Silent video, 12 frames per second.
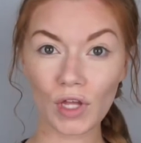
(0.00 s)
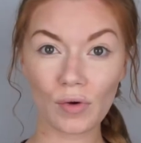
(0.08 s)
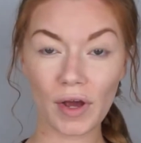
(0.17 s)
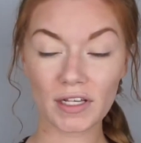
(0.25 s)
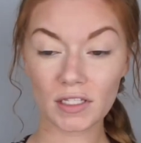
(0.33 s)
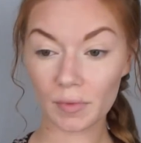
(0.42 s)

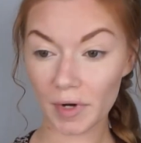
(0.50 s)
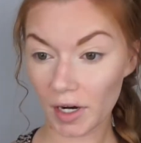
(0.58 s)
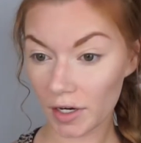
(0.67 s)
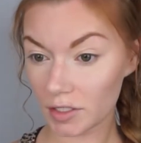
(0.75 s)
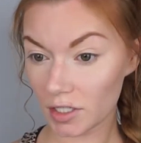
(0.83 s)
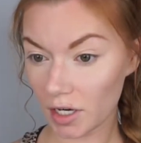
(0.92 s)
Okay, so we
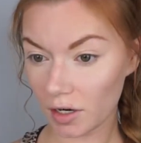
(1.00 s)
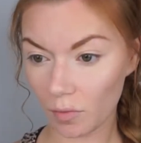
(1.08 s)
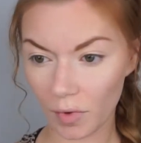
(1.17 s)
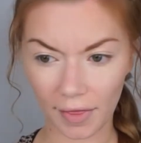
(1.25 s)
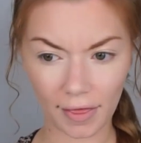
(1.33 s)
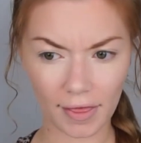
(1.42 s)
are
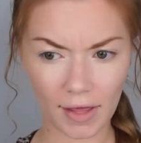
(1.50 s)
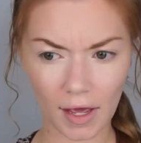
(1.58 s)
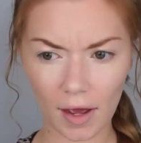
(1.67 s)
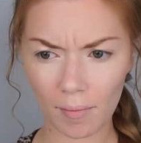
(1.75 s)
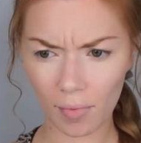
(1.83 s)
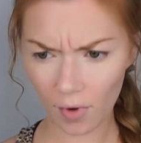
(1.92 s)
done with
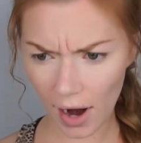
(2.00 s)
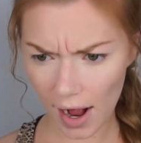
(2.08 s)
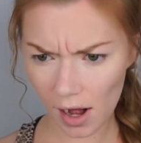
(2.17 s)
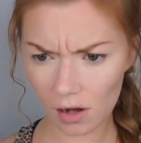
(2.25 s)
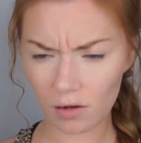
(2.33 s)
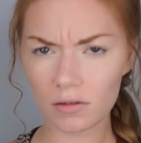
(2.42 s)
the
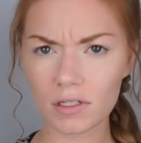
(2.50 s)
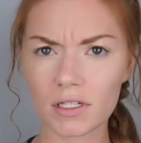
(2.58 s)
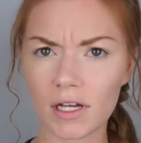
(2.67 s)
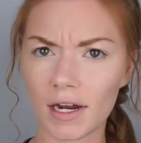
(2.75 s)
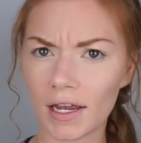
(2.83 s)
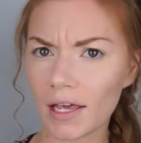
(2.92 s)

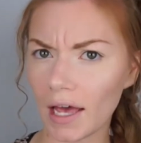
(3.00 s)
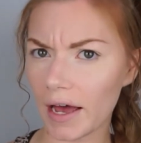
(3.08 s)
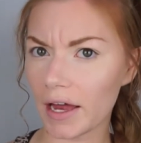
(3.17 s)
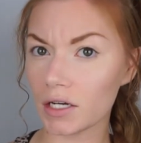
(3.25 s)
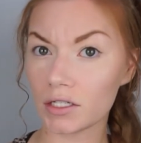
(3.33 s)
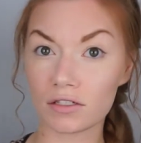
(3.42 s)
brows. And
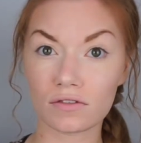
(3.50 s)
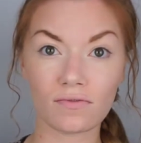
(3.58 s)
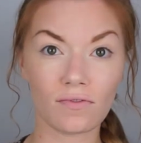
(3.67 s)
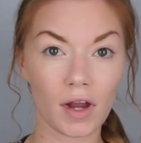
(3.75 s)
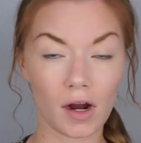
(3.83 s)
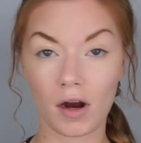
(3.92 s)
again, just
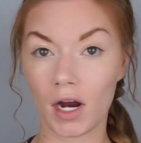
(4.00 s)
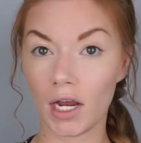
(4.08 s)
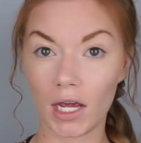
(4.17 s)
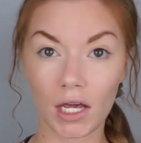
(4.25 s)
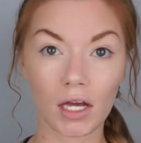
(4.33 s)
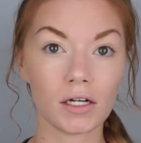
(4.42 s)

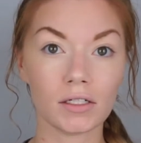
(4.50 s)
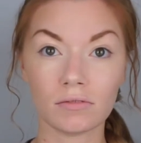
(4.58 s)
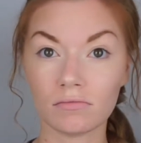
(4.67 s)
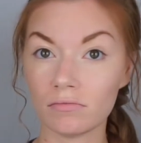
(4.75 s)
very